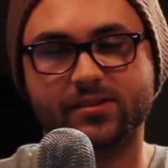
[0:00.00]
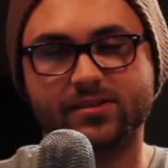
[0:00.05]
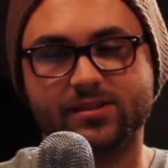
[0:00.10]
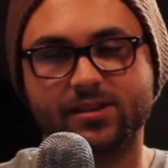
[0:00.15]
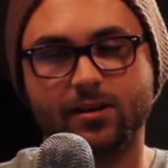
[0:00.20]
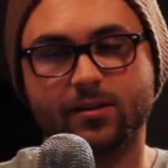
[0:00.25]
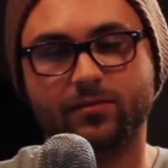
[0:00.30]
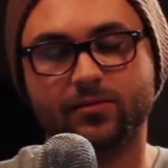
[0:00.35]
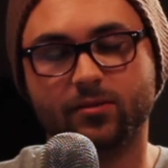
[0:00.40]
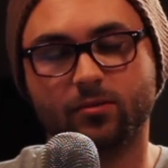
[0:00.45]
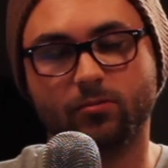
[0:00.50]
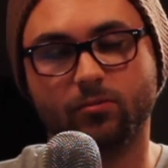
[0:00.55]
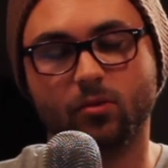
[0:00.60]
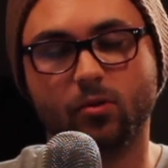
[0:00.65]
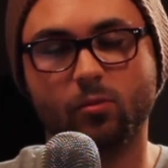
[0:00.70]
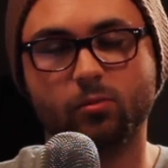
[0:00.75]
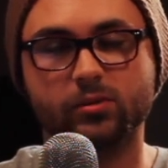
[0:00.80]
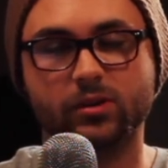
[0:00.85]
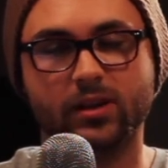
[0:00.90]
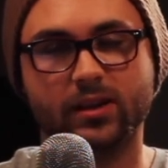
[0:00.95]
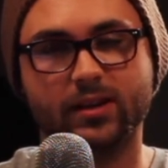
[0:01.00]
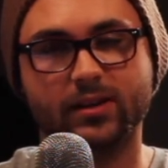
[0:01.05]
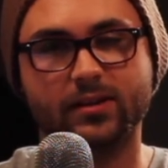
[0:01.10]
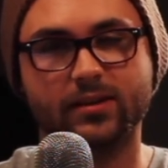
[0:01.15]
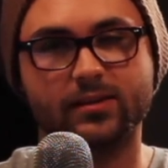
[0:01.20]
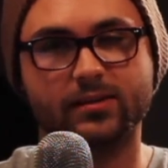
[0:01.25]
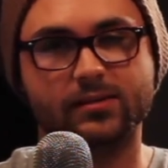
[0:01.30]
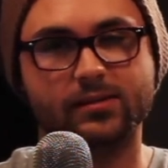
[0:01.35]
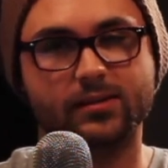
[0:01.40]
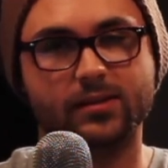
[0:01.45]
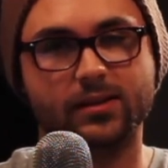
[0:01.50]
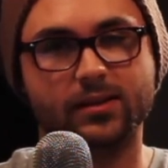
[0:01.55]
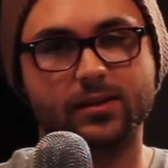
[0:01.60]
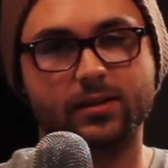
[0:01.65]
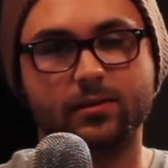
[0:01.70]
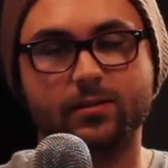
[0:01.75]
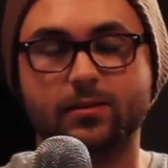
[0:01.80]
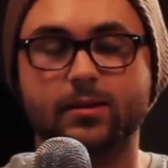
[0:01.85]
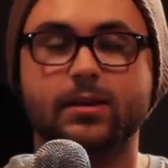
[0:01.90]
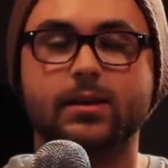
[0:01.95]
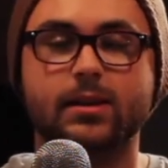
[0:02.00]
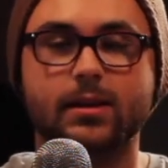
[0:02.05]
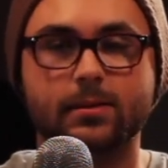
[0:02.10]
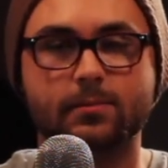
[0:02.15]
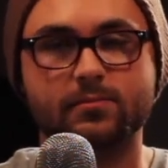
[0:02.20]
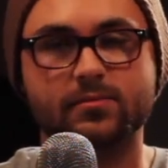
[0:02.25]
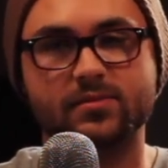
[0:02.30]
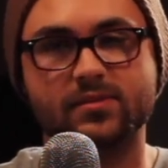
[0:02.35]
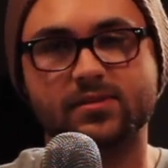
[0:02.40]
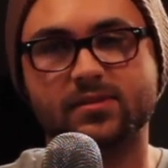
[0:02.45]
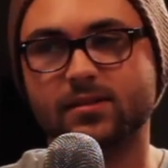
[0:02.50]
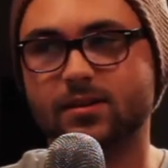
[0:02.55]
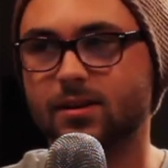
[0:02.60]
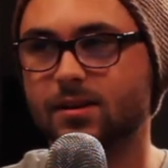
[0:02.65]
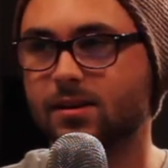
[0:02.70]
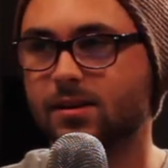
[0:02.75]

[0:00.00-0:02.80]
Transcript: yourself, the role plays, the themes.